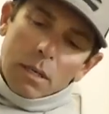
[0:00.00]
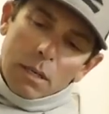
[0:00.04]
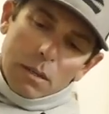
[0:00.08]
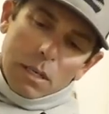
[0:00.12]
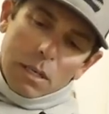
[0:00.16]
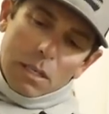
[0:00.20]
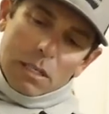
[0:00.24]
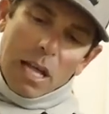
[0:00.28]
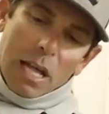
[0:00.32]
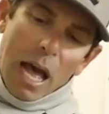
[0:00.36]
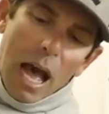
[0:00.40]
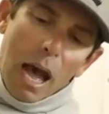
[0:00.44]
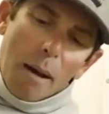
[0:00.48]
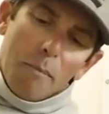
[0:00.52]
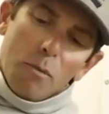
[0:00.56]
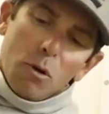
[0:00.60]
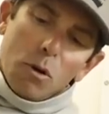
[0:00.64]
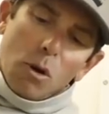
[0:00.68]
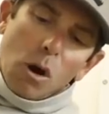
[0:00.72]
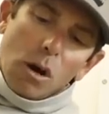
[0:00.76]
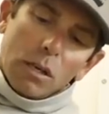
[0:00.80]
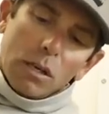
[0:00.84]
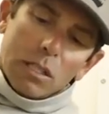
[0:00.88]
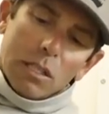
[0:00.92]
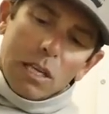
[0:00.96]
This is the Abu
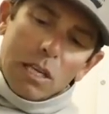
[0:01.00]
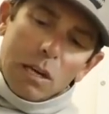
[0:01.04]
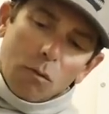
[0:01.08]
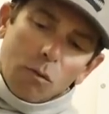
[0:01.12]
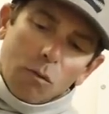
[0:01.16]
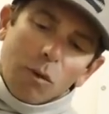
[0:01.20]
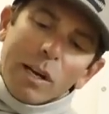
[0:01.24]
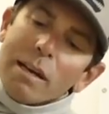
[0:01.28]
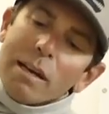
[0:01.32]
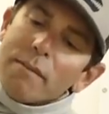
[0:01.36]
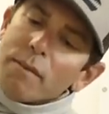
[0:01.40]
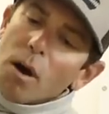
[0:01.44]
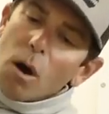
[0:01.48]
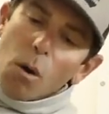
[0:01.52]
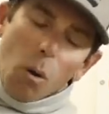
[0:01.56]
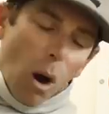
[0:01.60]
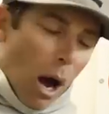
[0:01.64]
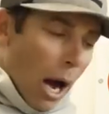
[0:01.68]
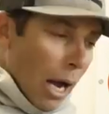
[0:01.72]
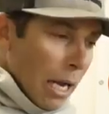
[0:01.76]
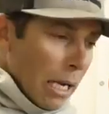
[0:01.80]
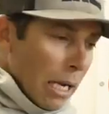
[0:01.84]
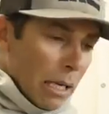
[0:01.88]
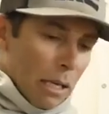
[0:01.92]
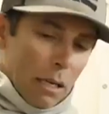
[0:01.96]
Garcia Revo
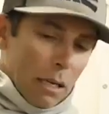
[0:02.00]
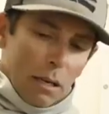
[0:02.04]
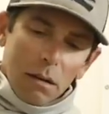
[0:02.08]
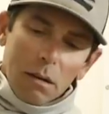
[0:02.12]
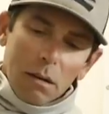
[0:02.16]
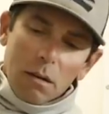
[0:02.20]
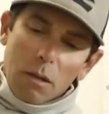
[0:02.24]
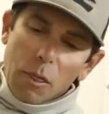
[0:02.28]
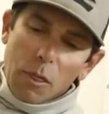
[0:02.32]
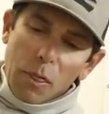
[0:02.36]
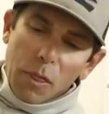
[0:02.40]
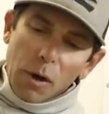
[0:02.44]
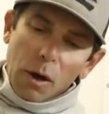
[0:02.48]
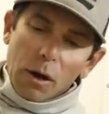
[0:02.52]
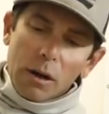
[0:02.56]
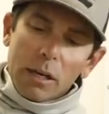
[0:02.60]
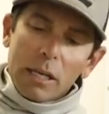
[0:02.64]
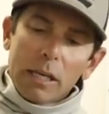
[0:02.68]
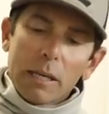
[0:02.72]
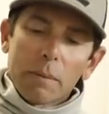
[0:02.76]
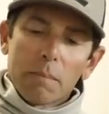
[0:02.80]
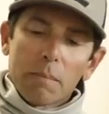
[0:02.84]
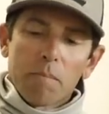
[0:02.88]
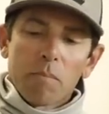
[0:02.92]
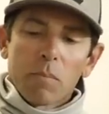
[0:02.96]
Ike
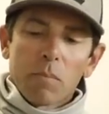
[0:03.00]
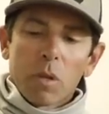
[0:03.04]
30.